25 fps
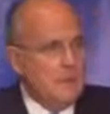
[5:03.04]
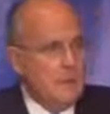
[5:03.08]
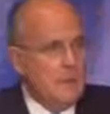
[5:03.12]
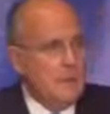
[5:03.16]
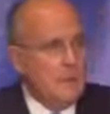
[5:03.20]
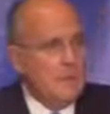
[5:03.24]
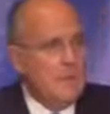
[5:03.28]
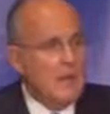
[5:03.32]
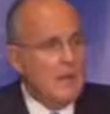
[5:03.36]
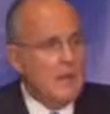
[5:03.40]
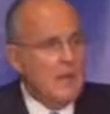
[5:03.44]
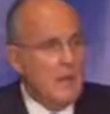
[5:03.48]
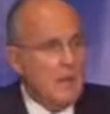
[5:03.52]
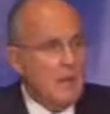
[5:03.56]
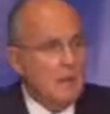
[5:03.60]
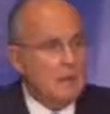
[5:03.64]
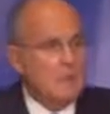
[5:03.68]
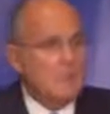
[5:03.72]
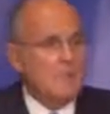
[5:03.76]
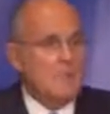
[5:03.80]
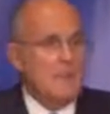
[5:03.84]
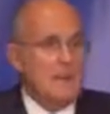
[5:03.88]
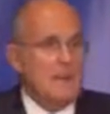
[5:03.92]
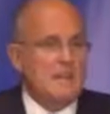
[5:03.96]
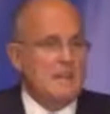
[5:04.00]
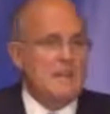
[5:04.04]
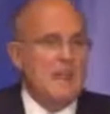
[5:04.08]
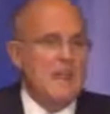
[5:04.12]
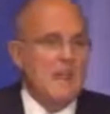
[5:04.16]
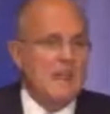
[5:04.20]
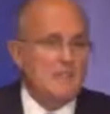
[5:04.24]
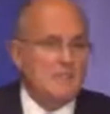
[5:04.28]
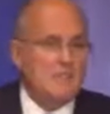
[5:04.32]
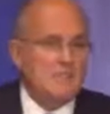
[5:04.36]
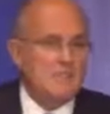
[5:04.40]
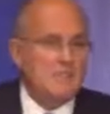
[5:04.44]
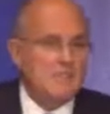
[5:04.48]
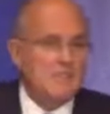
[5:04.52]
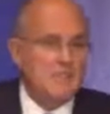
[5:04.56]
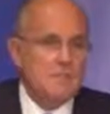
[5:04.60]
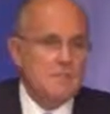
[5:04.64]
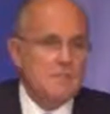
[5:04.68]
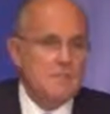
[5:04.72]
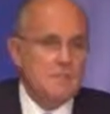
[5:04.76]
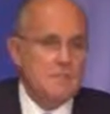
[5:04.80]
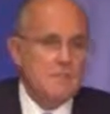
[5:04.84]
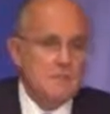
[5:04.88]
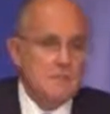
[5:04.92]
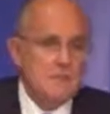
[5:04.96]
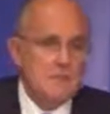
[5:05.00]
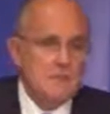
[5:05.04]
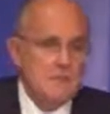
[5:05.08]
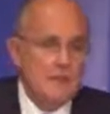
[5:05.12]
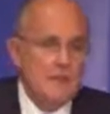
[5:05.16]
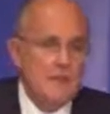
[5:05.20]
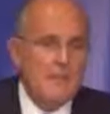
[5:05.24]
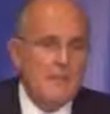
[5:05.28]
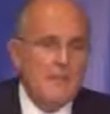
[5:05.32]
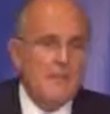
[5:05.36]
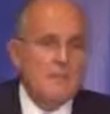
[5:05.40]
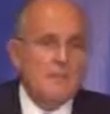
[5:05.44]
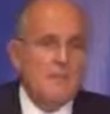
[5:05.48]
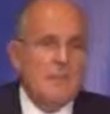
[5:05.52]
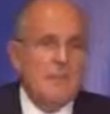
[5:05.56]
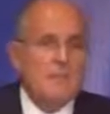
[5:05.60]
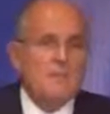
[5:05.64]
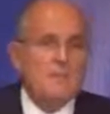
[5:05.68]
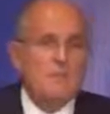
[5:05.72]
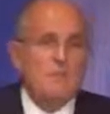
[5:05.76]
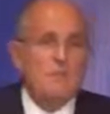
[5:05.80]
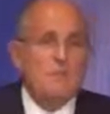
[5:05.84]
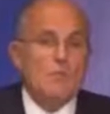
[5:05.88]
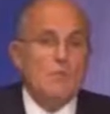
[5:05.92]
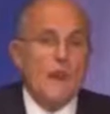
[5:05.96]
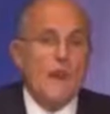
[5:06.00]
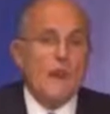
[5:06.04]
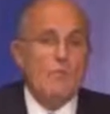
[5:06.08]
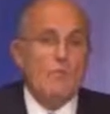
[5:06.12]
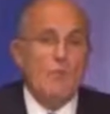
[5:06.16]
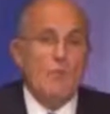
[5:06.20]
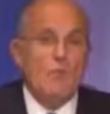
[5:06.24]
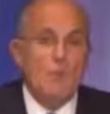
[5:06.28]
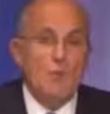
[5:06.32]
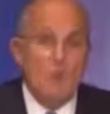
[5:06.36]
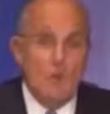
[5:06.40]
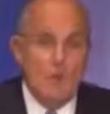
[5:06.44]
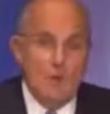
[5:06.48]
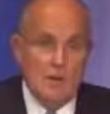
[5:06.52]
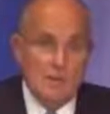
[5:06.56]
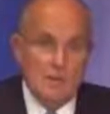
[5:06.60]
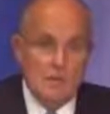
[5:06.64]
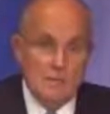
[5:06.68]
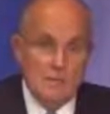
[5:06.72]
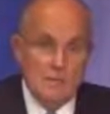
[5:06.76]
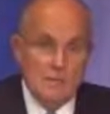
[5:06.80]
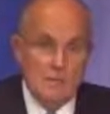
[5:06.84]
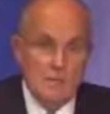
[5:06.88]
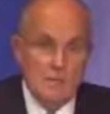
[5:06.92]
There were many ups, many downs, And then came the Iraq War.